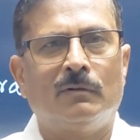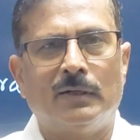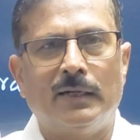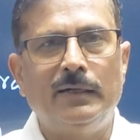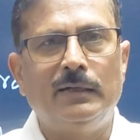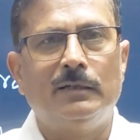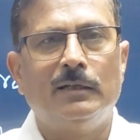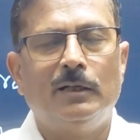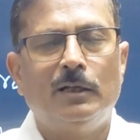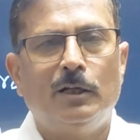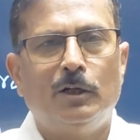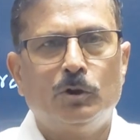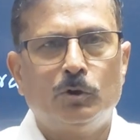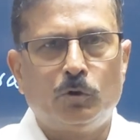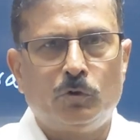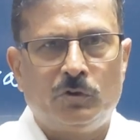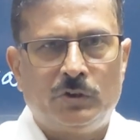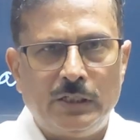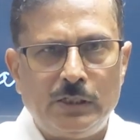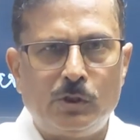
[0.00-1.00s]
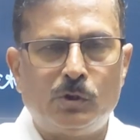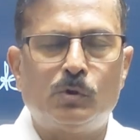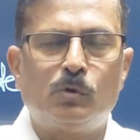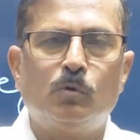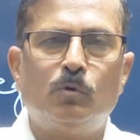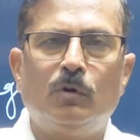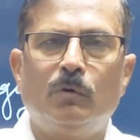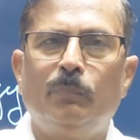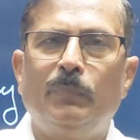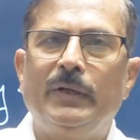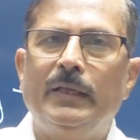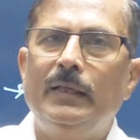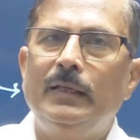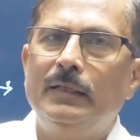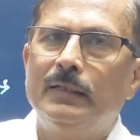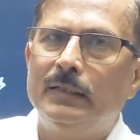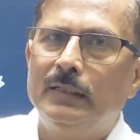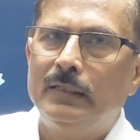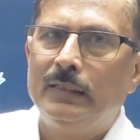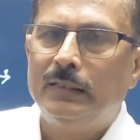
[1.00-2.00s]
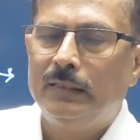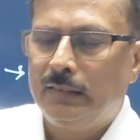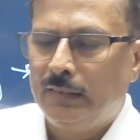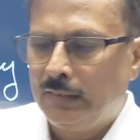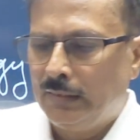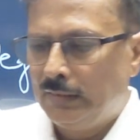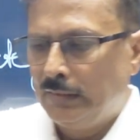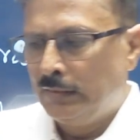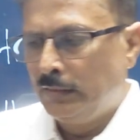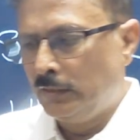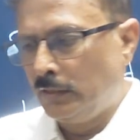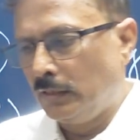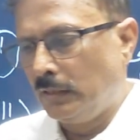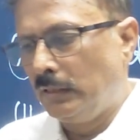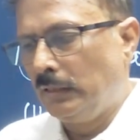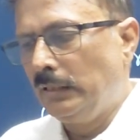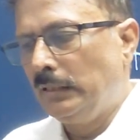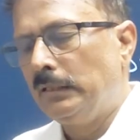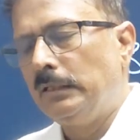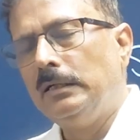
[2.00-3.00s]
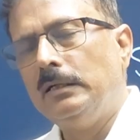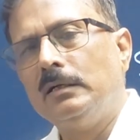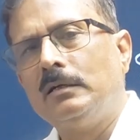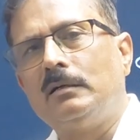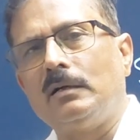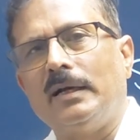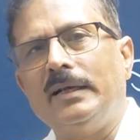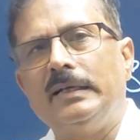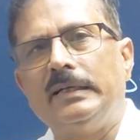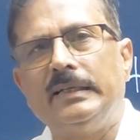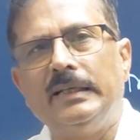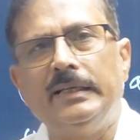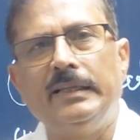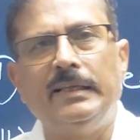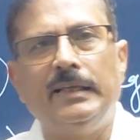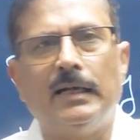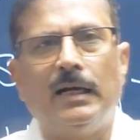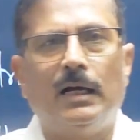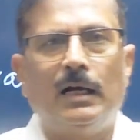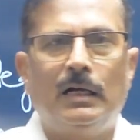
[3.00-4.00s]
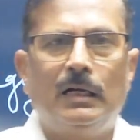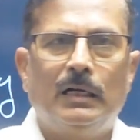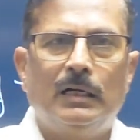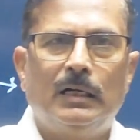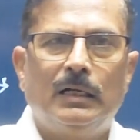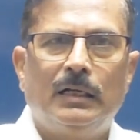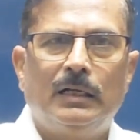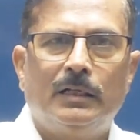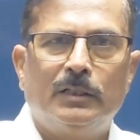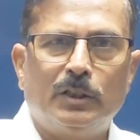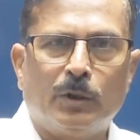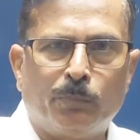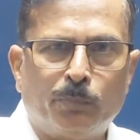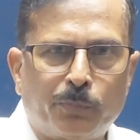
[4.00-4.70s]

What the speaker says: right? So this should be the criteria, the